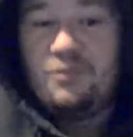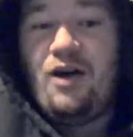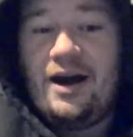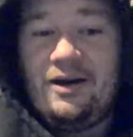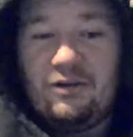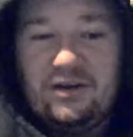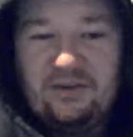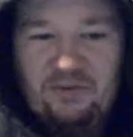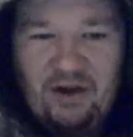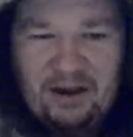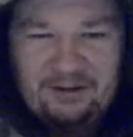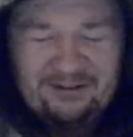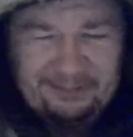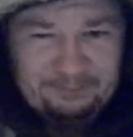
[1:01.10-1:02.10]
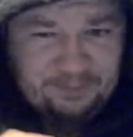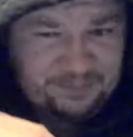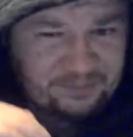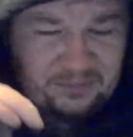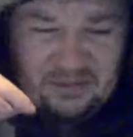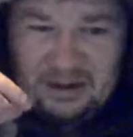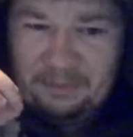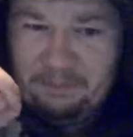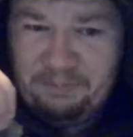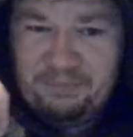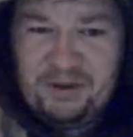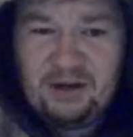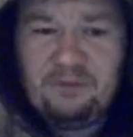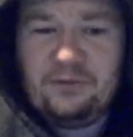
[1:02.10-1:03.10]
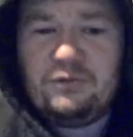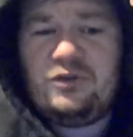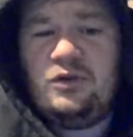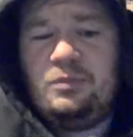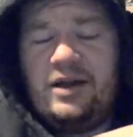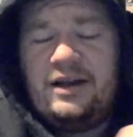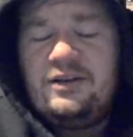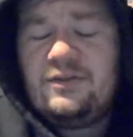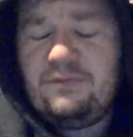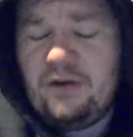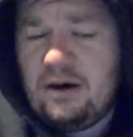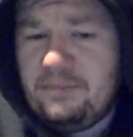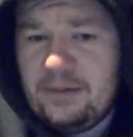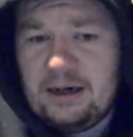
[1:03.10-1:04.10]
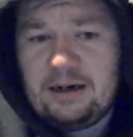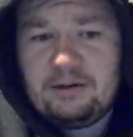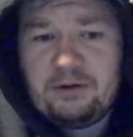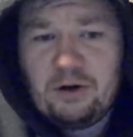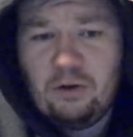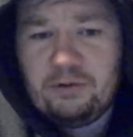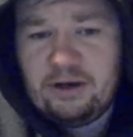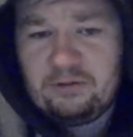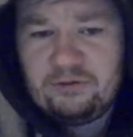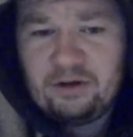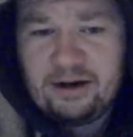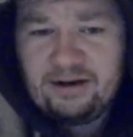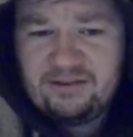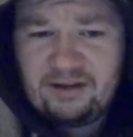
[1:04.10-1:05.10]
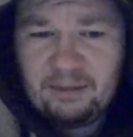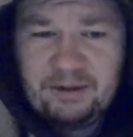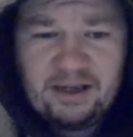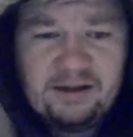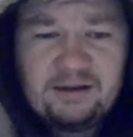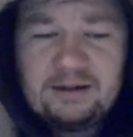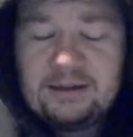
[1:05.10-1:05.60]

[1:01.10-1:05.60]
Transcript: right on his face. Beautiful suplex from Cody onto Sammy.